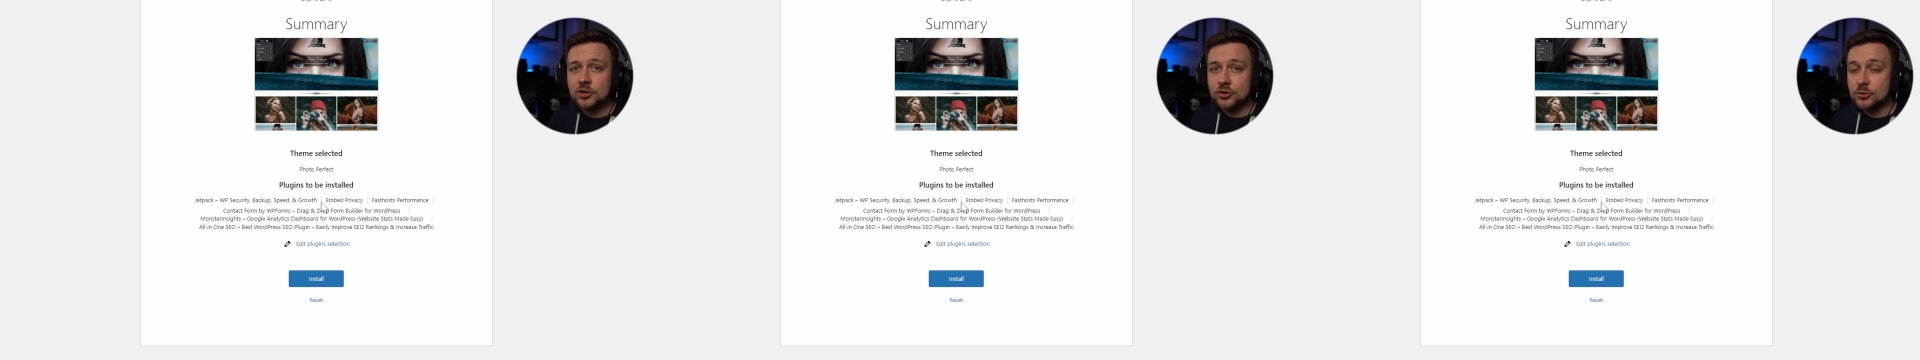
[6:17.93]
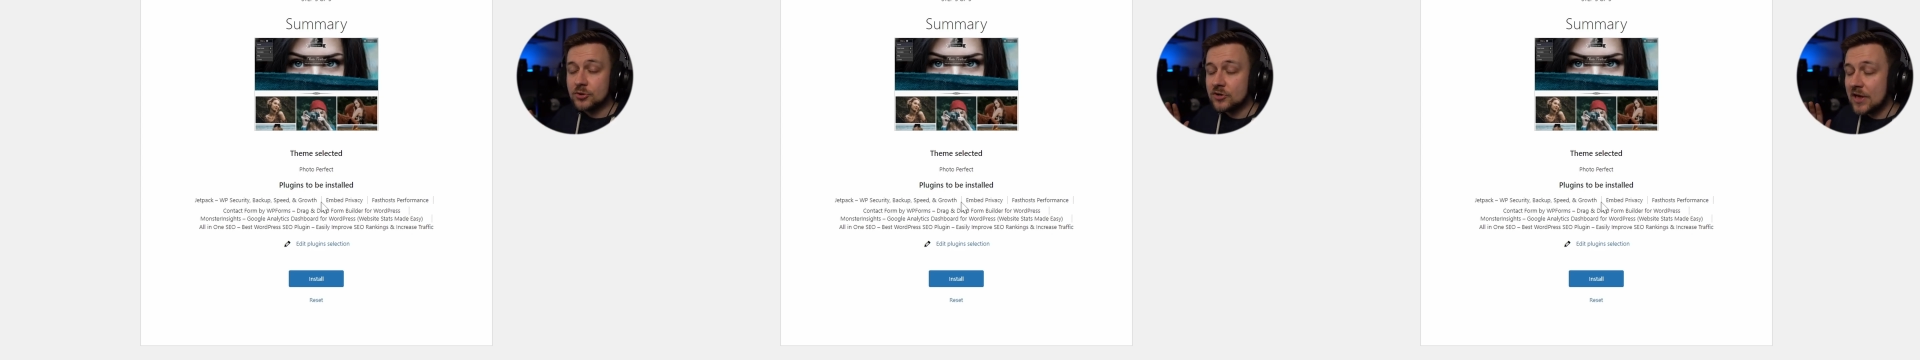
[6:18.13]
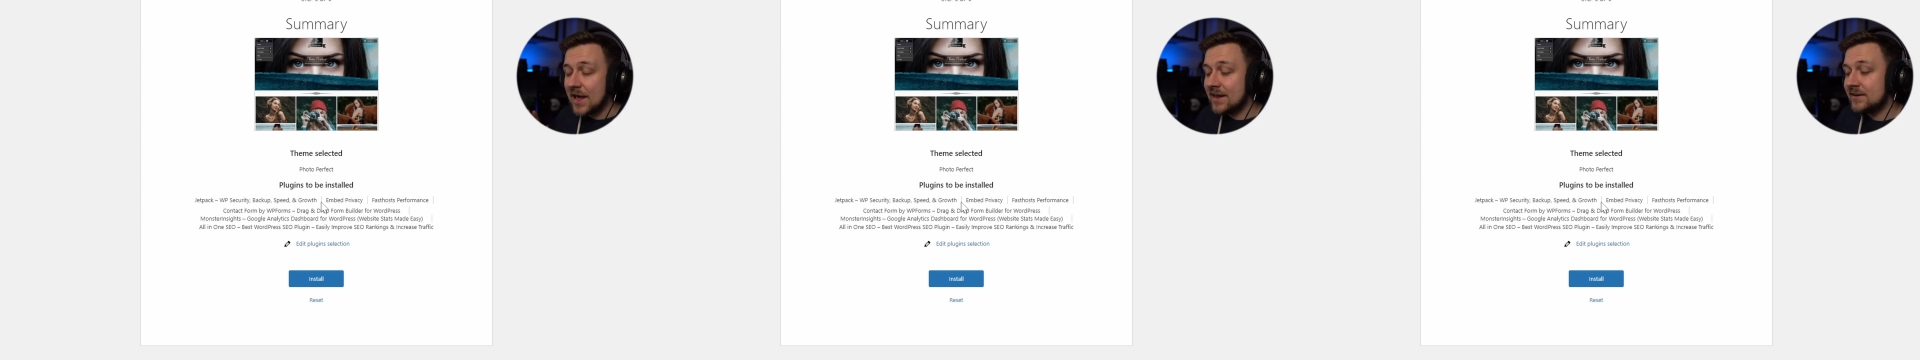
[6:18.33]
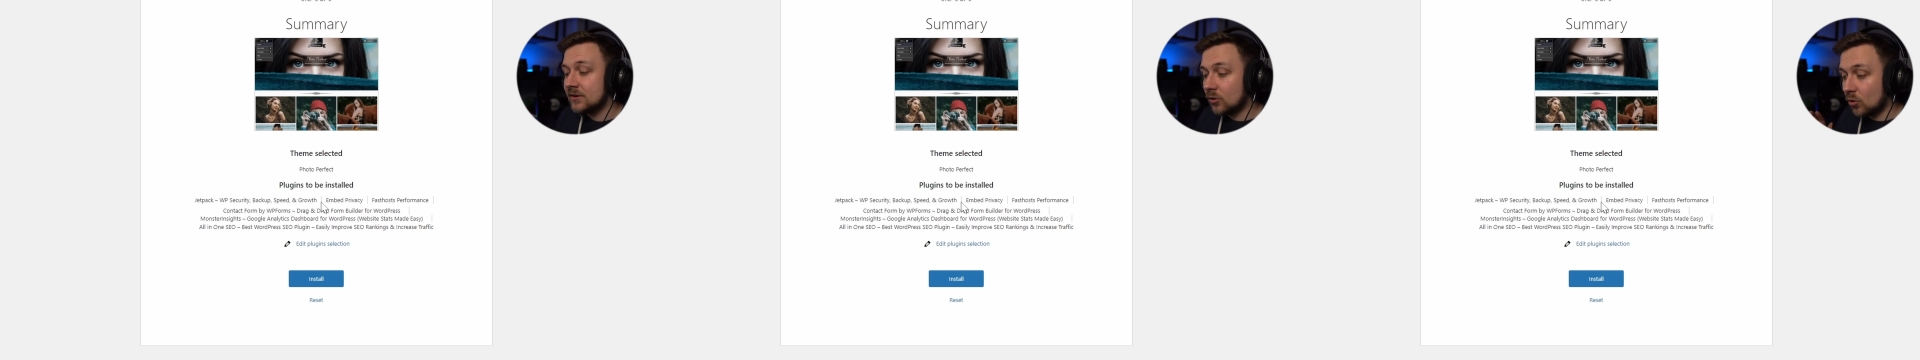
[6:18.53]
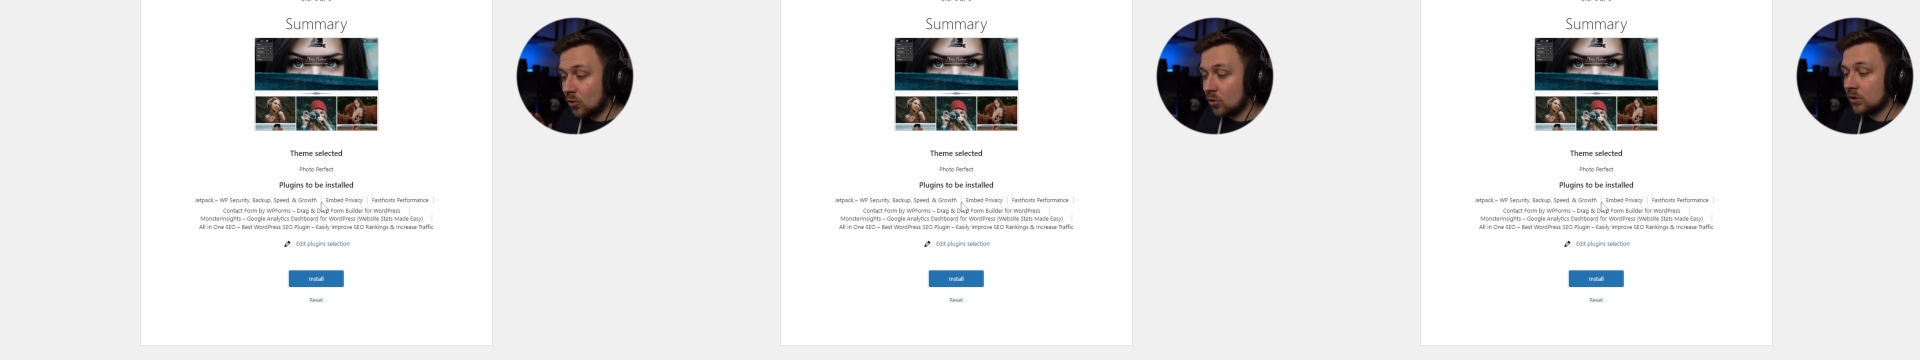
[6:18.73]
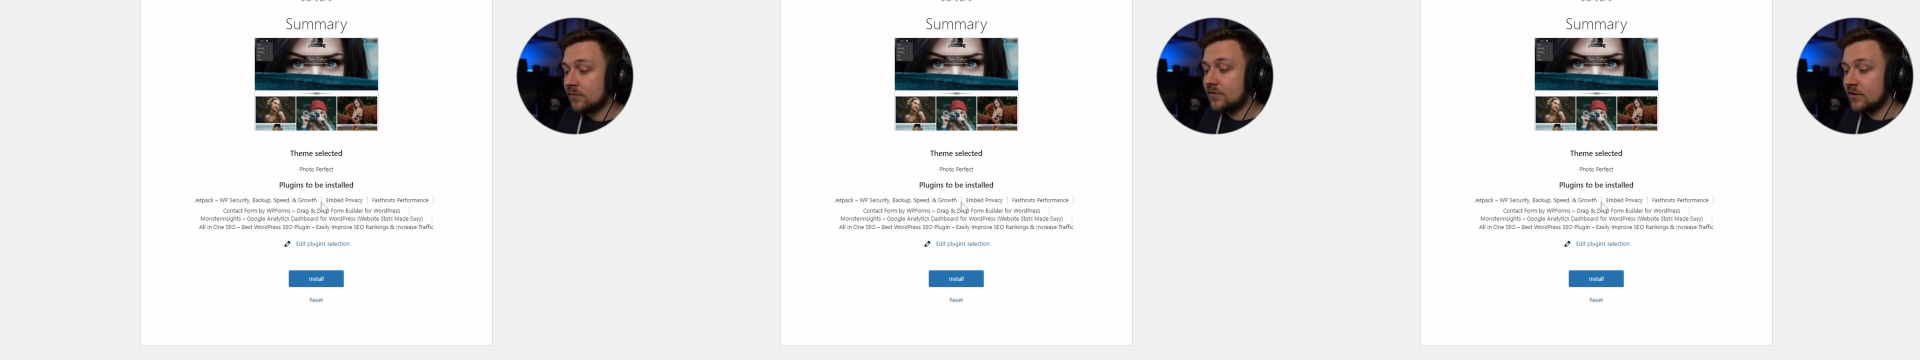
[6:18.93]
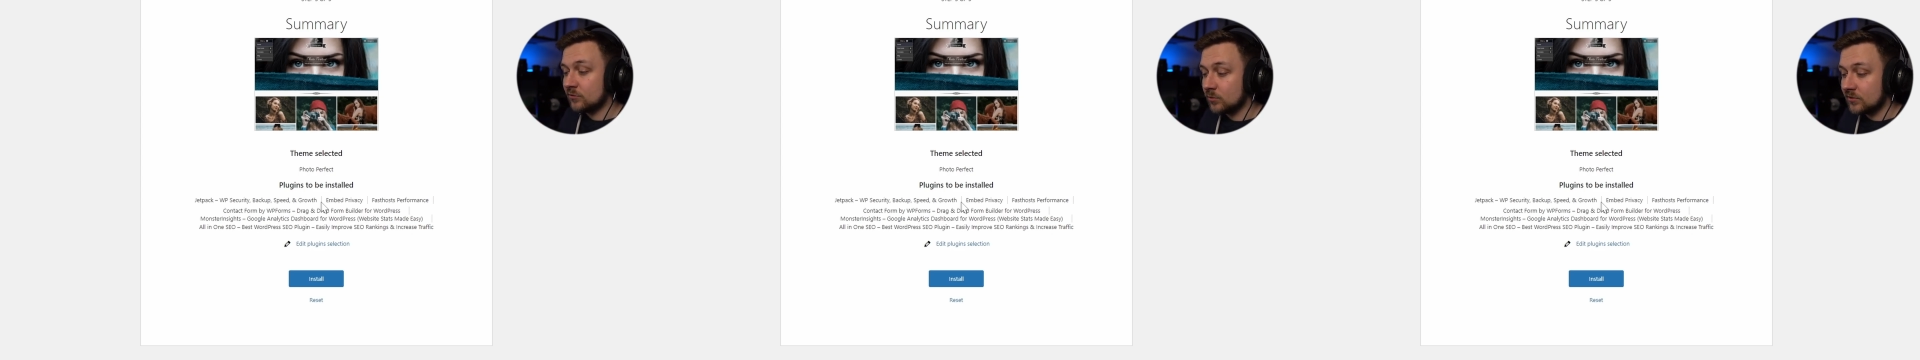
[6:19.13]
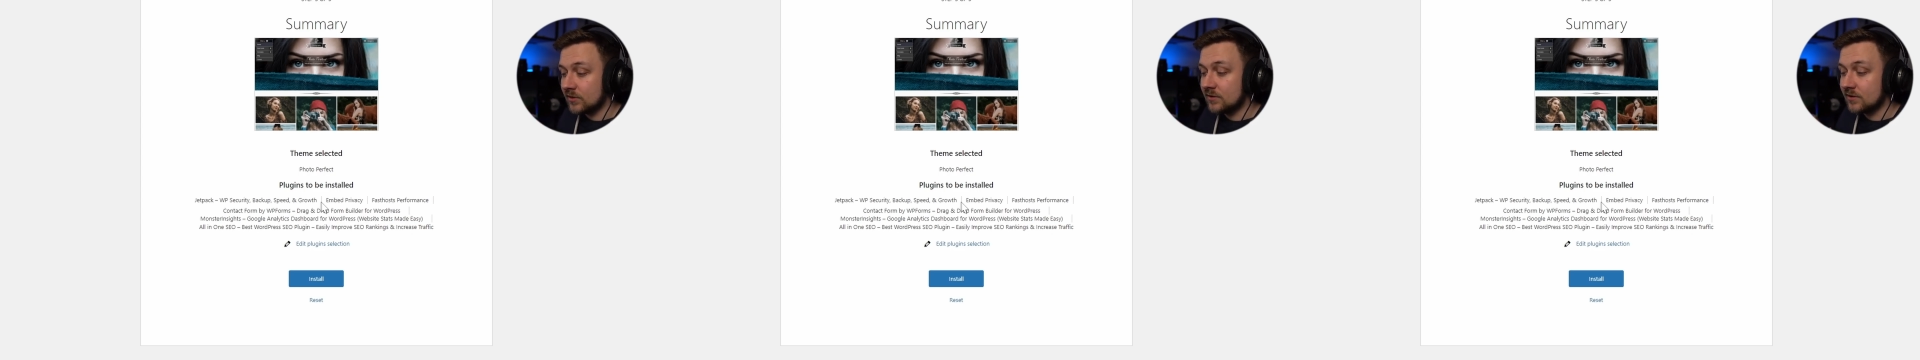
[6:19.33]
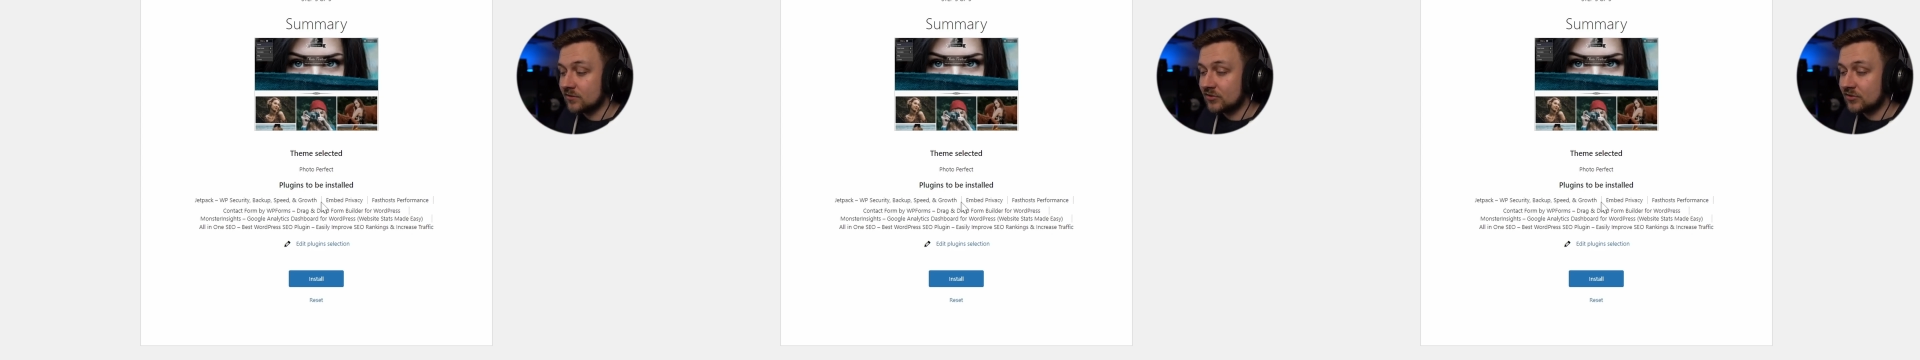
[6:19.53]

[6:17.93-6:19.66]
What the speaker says: You can edit all of this within the